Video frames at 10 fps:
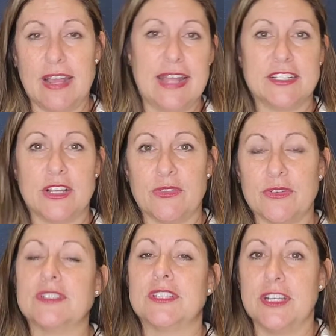had to go
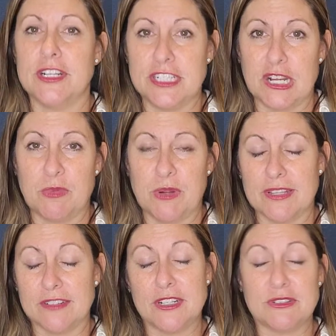through a security
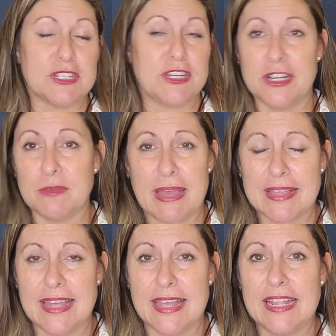checkpoint. There's no security
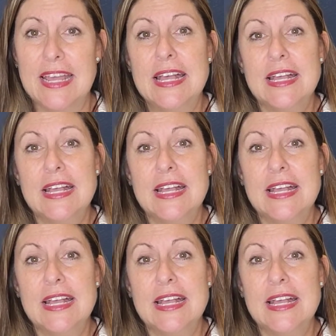back then.